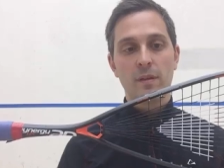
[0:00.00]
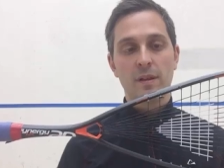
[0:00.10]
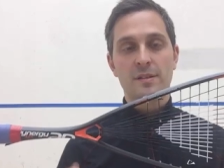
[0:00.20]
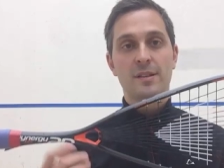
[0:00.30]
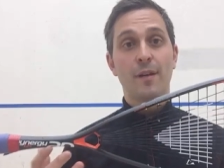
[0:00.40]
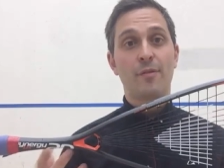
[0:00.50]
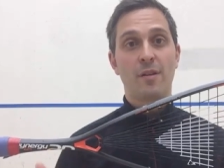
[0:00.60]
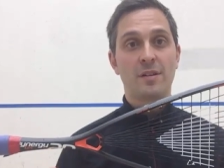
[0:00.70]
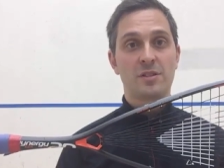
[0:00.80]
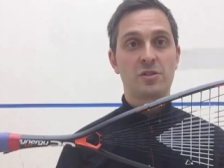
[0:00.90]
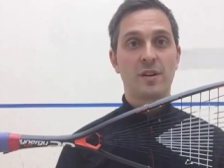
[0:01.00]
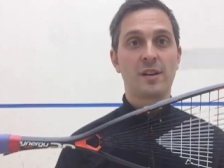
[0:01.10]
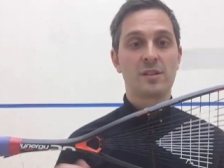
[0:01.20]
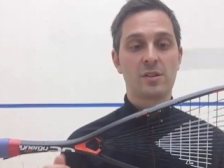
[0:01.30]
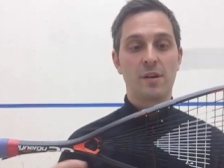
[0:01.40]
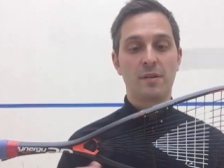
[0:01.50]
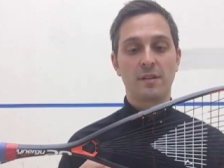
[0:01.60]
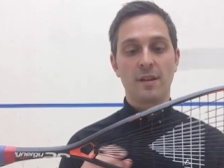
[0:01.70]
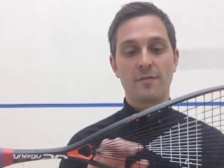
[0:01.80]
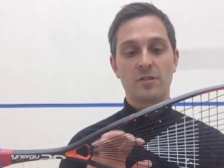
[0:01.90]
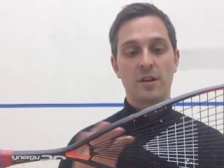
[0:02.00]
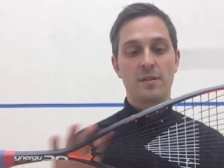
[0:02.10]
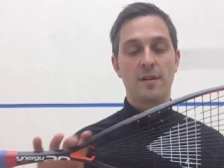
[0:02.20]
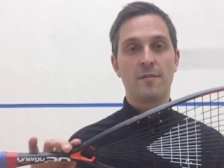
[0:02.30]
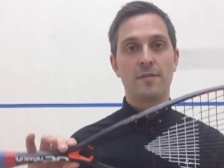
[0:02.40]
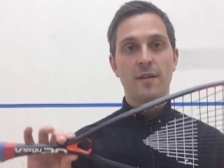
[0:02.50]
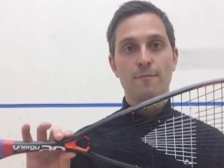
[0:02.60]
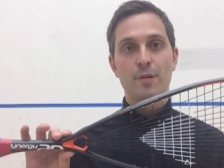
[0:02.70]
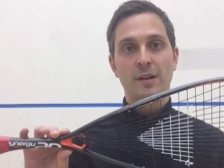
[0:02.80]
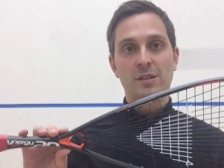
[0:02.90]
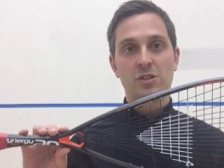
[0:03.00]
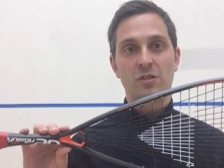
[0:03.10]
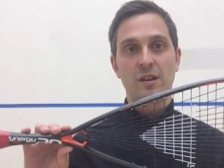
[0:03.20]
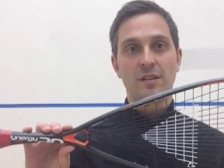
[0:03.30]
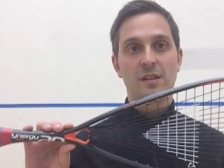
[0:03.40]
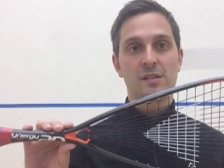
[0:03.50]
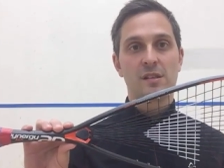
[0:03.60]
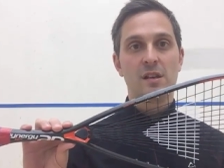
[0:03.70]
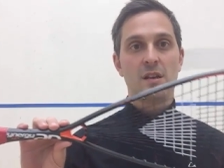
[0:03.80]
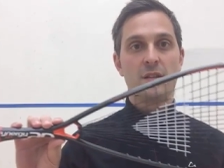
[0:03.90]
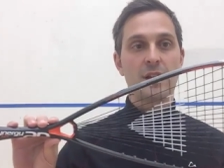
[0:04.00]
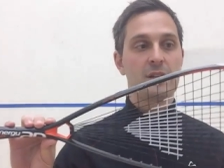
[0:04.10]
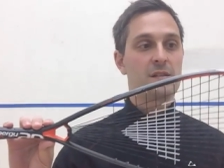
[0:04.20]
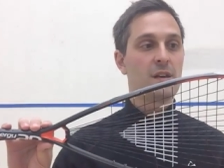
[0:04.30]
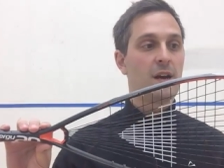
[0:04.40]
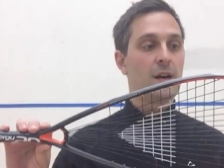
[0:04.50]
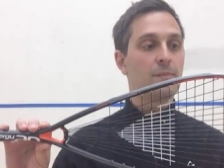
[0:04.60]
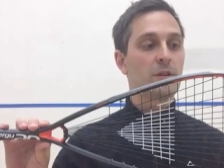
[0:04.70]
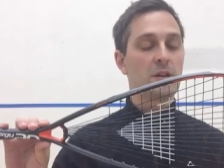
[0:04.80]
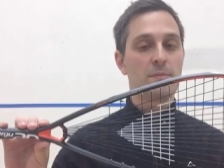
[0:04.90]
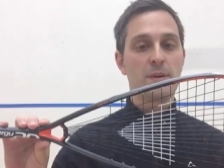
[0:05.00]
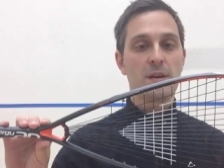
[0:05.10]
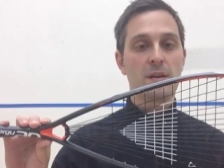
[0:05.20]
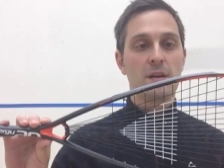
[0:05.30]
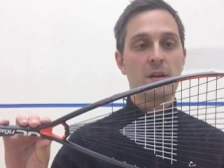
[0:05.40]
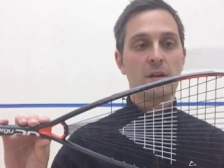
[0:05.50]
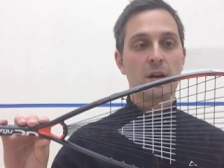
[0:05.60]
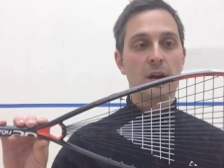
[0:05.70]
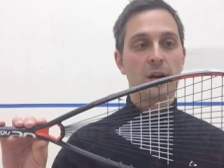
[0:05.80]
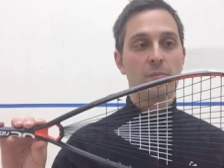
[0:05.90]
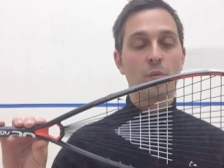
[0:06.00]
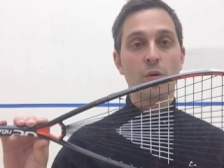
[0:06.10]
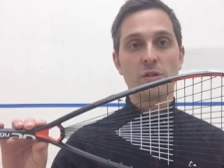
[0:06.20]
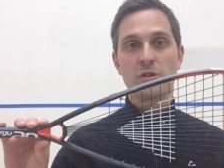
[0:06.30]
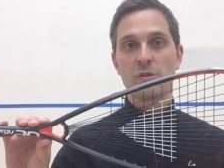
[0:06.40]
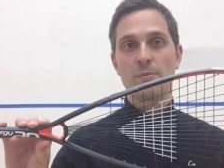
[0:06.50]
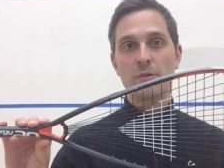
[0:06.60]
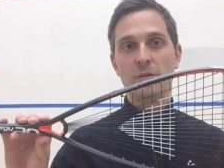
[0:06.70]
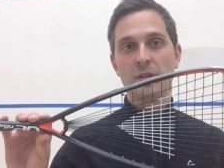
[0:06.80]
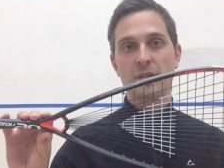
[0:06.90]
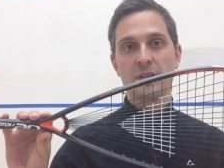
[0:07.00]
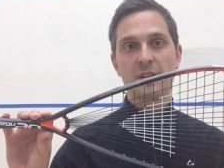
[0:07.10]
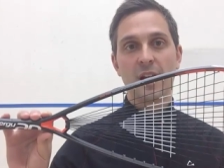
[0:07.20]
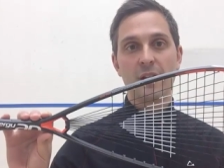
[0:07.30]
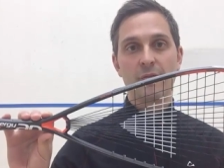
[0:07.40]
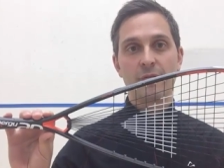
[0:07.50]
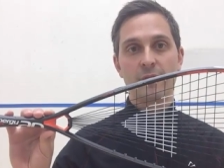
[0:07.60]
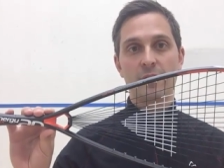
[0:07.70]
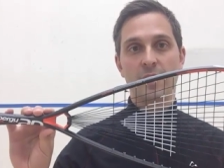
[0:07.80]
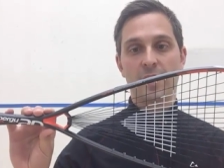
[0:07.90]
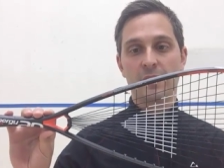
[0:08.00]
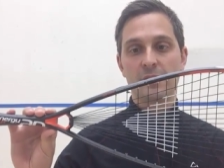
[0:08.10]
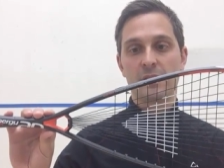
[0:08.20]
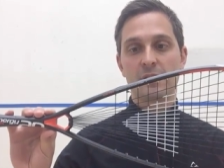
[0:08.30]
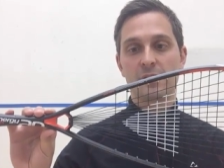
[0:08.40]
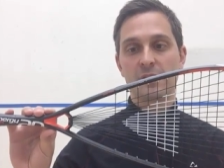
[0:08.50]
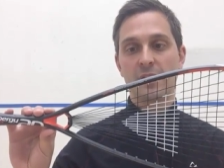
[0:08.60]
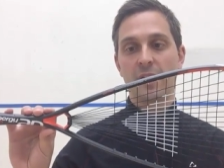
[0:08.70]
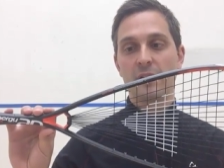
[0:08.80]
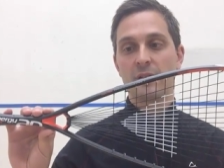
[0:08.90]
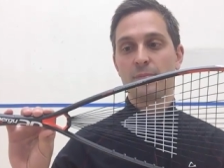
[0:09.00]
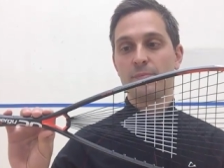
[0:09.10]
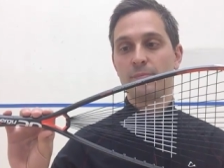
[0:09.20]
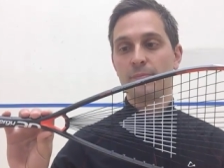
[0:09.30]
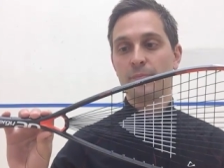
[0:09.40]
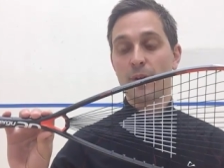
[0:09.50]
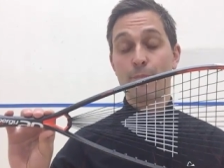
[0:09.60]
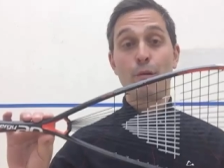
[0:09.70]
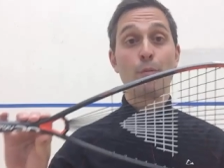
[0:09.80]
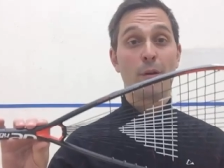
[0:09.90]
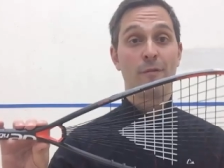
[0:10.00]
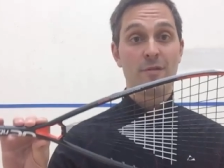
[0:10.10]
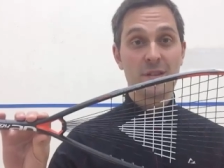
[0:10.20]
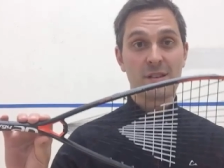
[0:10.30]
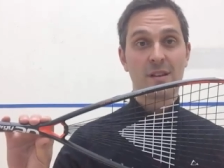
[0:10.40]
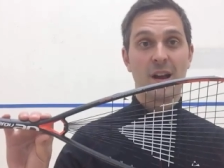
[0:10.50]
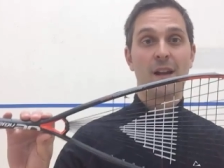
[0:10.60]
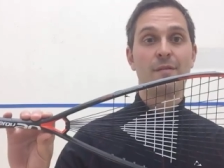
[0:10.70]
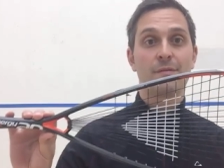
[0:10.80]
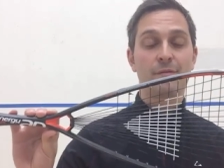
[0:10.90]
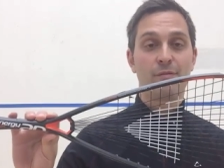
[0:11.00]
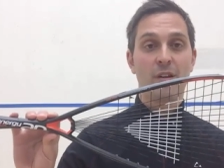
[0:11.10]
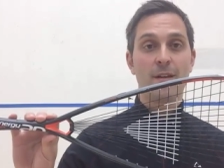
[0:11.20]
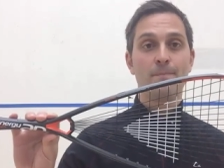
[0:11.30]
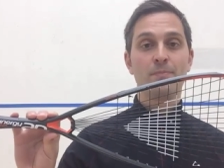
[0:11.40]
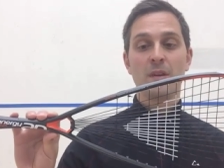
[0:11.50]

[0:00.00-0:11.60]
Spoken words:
It's tougher on strings, so I think they've picked a string that's going to be more durable in this kind of to be appropriate for this kind of frame.